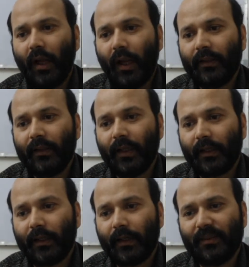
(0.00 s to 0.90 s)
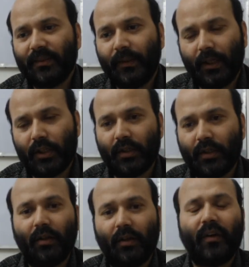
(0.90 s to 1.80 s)
and their
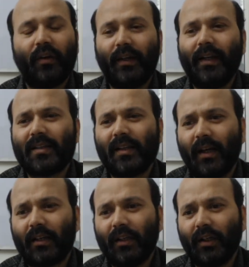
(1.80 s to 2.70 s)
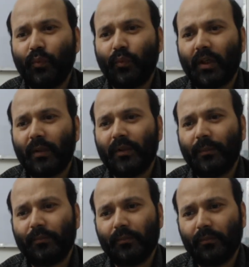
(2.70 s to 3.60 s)
classification or race are the one of
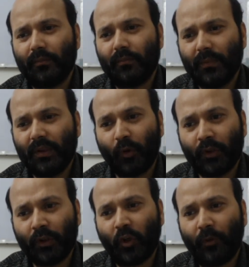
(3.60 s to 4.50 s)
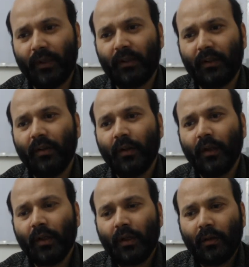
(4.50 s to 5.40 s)
the important topic.
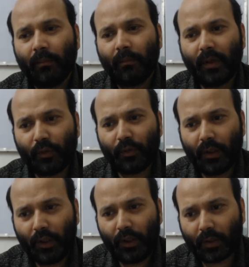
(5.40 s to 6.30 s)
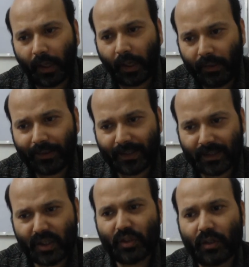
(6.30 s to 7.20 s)
But when you are writing
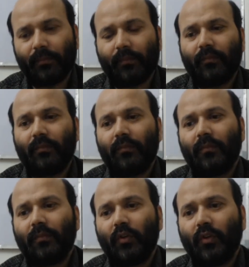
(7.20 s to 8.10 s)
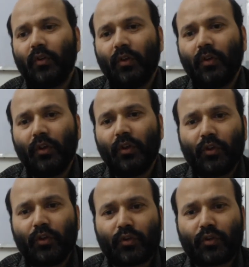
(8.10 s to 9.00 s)
racism,
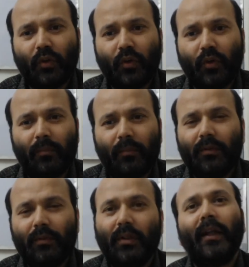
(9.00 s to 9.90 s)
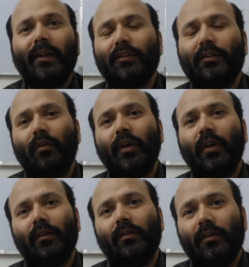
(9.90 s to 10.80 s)
so there is
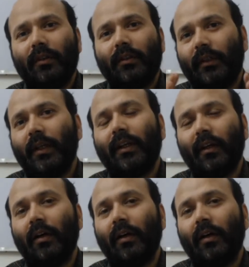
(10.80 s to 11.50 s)
okay. Take